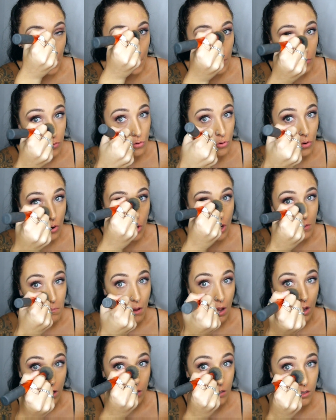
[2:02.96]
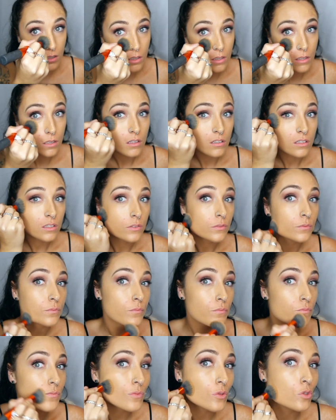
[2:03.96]
a primer
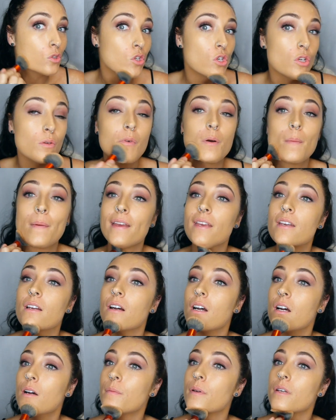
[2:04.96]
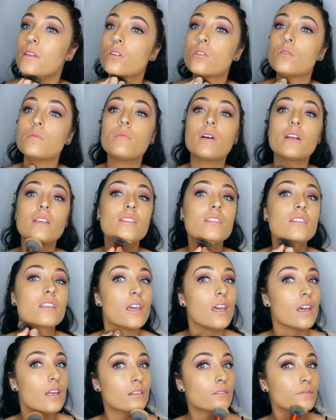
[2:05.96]
to my makeup and on my
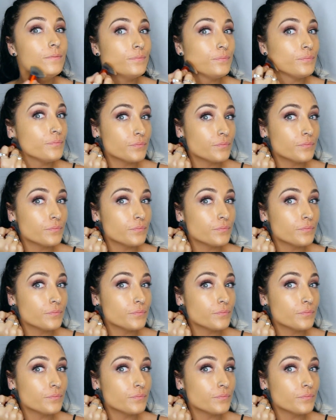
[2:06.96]
skin.